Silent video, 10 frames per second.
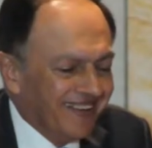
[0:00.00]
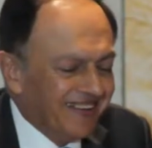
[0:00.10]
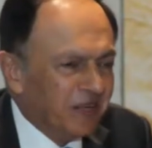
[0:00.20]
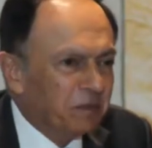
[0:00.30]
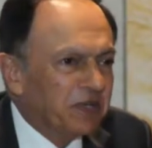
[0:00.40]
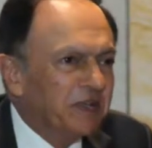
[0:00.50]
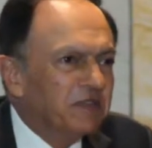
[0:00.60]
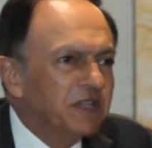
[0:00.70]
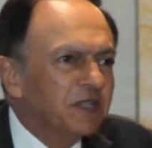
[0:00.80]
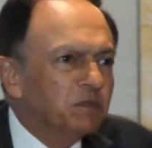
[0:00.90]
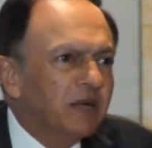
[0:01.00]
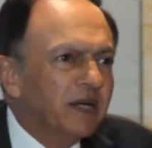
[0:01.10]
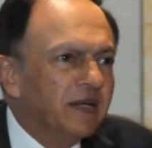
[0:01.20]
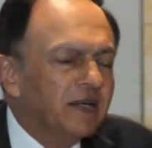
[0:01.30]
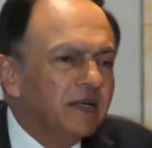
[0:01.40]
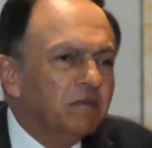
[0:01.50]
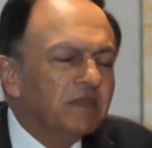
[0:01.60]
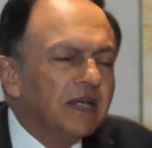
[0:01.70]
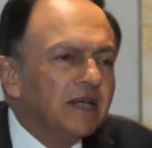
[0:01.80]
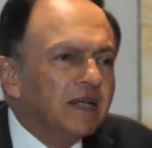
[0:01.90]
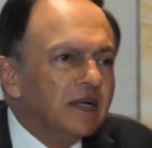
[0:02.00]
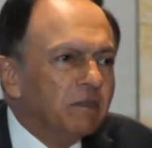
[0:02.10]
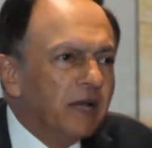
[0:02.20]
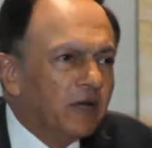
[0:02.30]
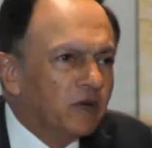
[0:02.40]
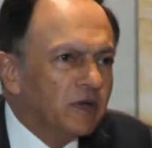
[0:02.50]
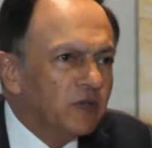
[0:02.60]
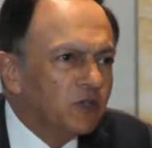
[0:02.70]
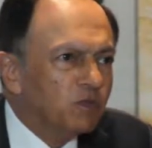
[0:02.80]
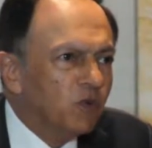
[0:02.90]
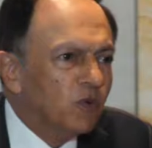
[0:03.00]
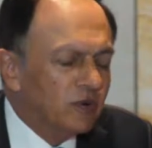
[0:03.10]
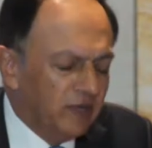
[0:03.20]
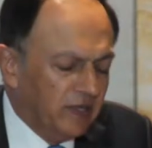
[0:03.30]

But nevertheless, my background is more